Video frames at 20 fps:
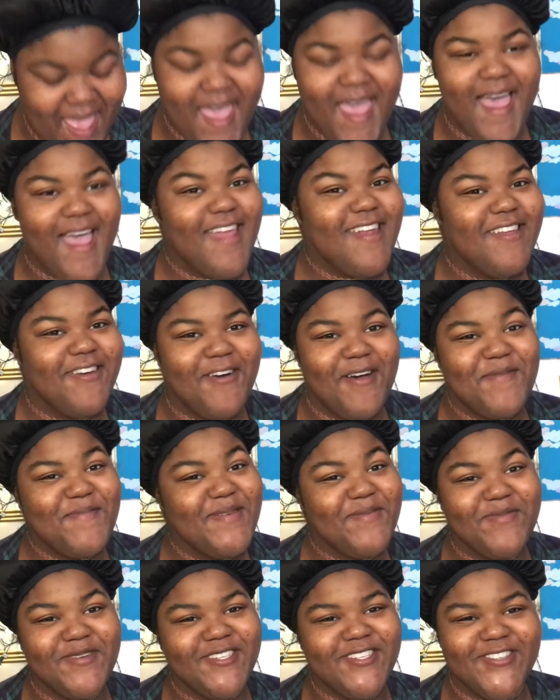I know, I'm
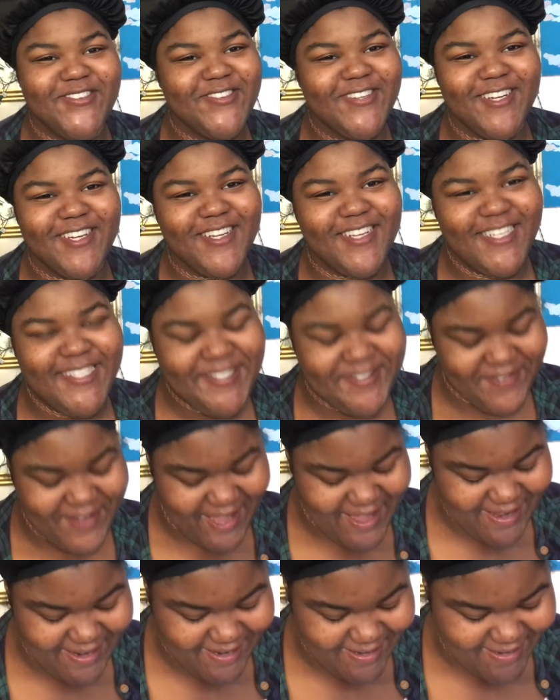immature. It's
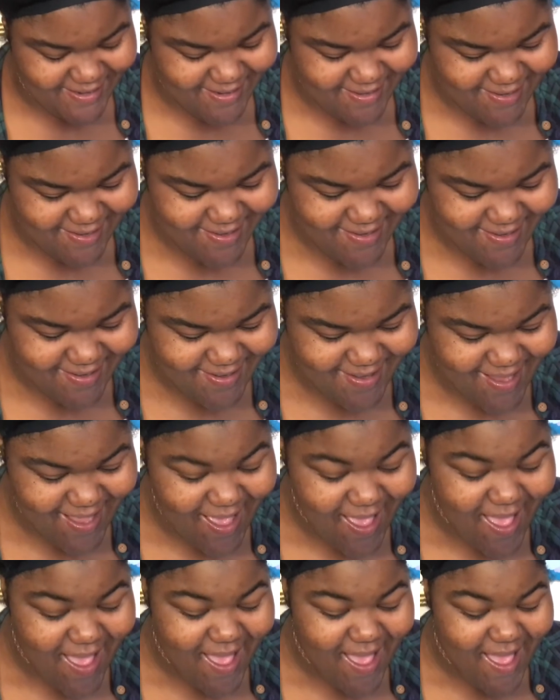fine.
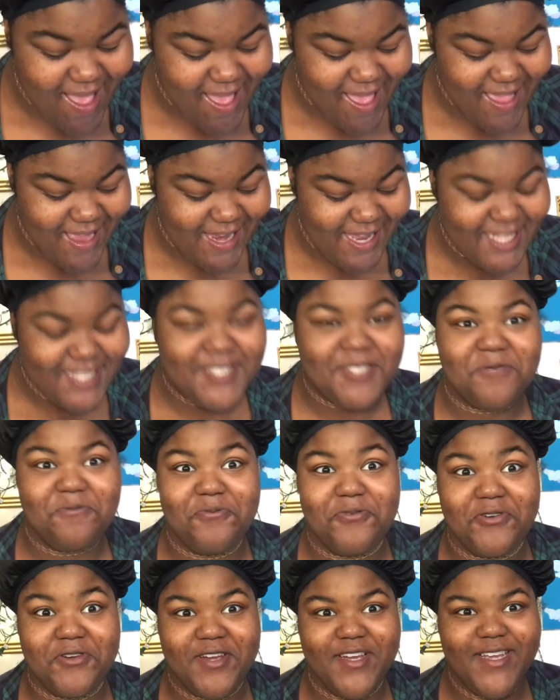It's
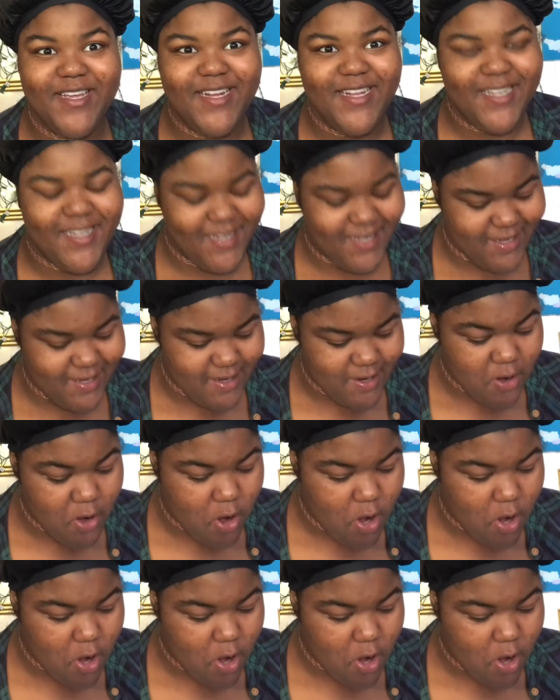pretty.